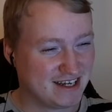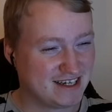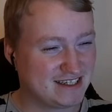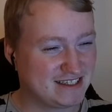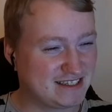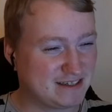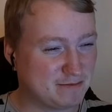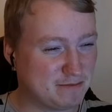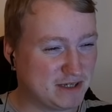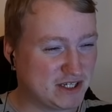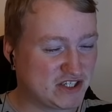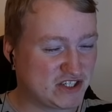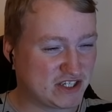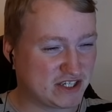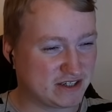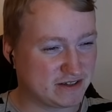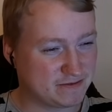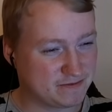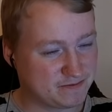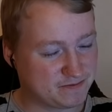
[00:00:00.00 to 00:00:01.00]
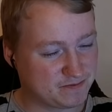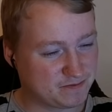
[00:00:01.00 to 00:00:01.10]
It's a mission.